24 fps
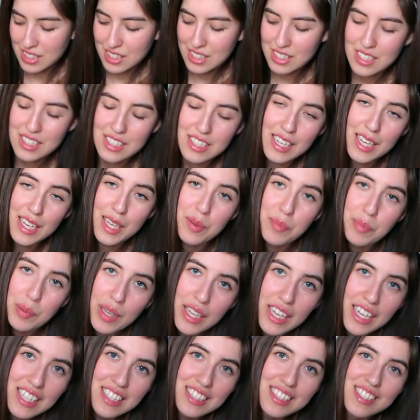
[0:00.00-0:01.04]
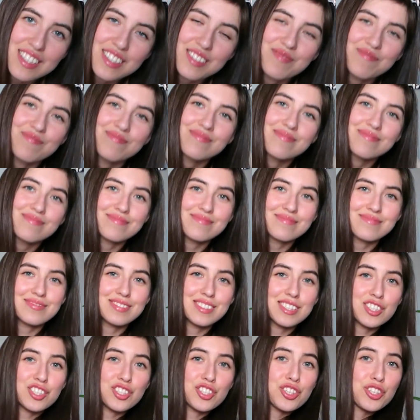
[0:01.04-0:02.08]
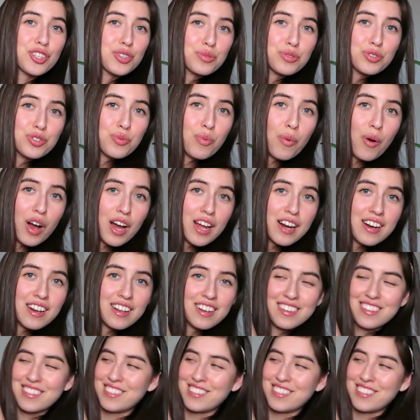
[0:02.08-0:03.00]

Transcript: snake plants, this huge one.